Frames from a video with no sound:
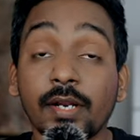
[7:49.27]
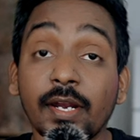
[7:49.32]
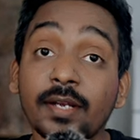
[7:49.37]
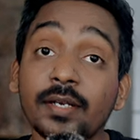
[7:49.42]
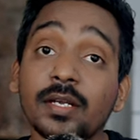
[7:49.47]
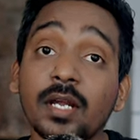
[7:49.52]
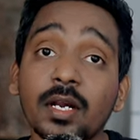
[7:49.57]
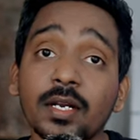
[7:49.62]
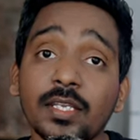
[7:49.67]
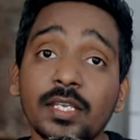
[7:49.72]

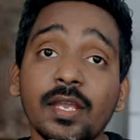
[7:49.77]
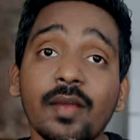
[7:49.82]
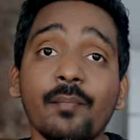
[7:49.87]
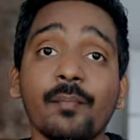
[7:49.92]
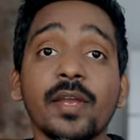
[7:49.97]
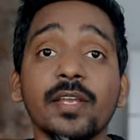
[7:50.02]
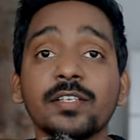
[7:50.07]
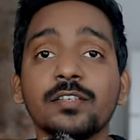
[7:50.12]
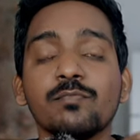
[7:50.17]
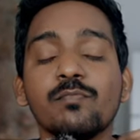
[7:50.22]
Credit card
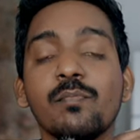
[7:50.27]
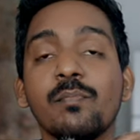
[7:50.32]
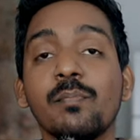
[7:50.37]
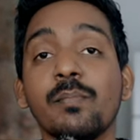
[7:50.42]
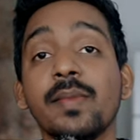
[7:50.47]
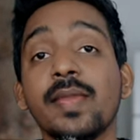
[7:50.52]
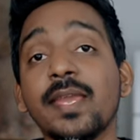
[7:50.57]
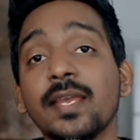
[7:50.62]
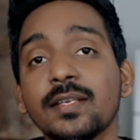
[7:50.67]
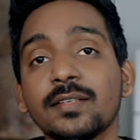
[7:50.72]
EMIs
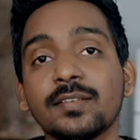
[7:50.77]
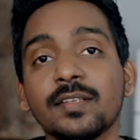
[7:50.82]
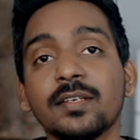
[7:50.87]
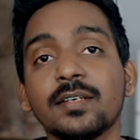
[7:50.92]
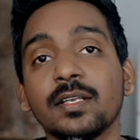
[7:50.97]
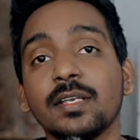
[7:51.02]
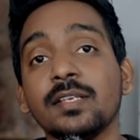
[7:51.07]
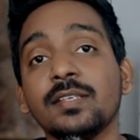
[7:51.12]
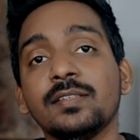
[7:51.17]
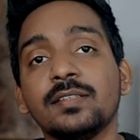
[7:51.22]
makes
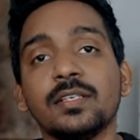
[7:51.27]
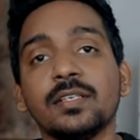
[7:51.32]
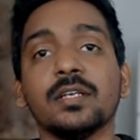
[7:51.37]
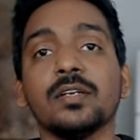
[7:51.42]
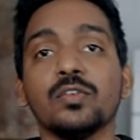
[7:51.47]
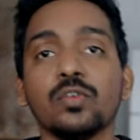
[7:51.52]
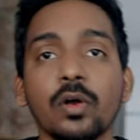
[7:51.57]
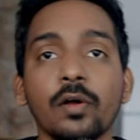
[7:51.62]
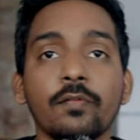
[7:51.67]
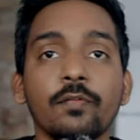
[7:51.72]
it
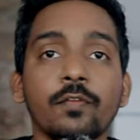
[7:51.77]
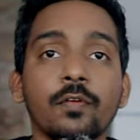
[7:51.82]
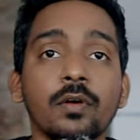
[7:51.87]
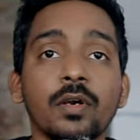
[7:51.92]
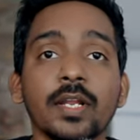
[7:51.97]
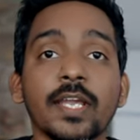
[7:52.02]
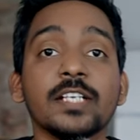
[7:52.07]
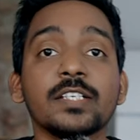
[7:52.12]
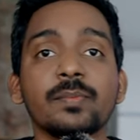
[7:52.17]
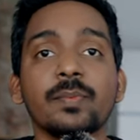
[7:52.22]
easier to
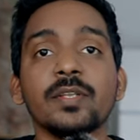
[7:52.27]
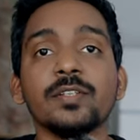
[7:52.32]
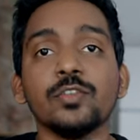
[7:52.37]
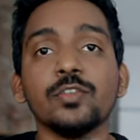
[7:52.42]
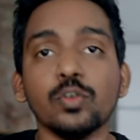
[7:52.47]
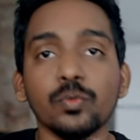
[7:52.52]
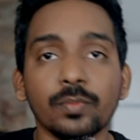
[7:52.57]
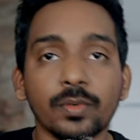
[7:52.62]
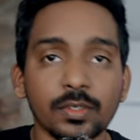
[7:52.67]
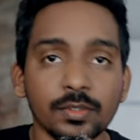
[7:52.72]
afford
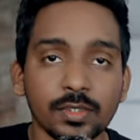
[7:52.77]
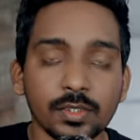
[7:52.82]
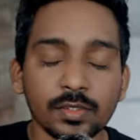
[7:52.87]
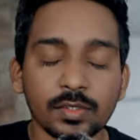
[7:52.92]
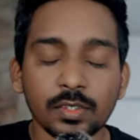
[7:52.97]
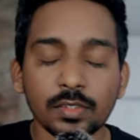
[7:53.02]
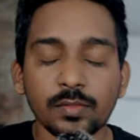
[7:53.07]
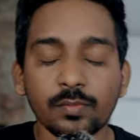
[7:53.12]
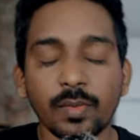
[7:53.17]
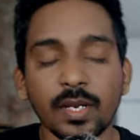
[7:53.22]
expensive
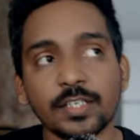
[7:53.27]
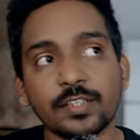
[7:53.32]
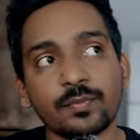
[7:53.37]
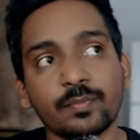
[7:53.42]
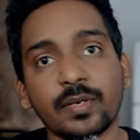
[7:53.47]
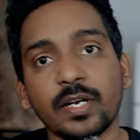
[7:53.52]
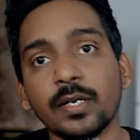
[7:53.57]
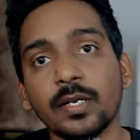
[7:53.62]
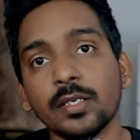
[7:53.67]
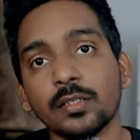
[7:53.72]
purchases by
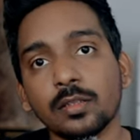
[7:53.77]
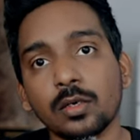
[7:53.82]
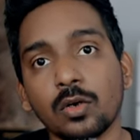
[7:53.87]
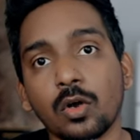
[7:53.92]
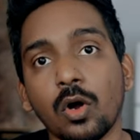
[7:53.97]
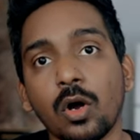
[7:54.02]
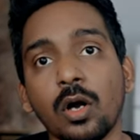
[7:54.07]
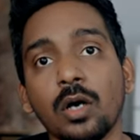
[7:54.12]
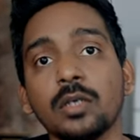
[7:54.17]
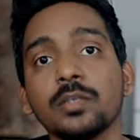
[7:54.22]
spreading the
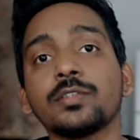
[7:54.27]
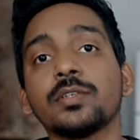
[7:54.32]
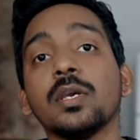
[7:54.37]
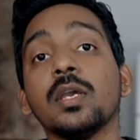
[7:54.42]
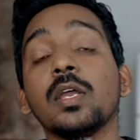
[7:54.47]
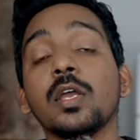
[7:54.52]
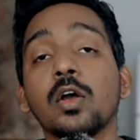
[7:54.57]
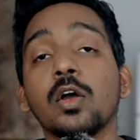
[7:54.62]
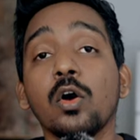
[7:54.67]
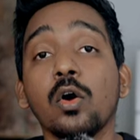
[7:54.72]
cost
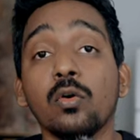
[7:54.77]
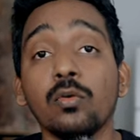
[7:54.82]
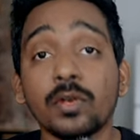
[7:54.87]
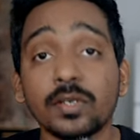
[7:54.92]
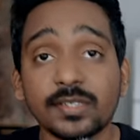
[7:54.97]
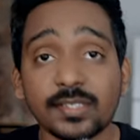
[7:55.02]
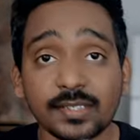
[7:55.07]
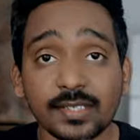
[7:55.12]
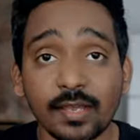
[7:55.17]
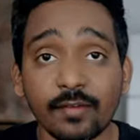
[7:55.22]
over
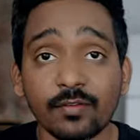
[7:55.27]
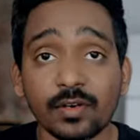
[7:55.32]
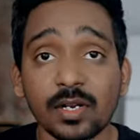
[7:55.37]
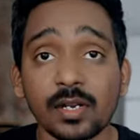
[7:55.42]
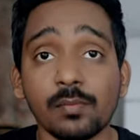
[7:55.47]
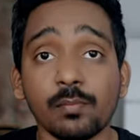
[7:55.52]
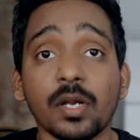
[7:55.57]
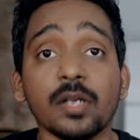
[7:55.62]
several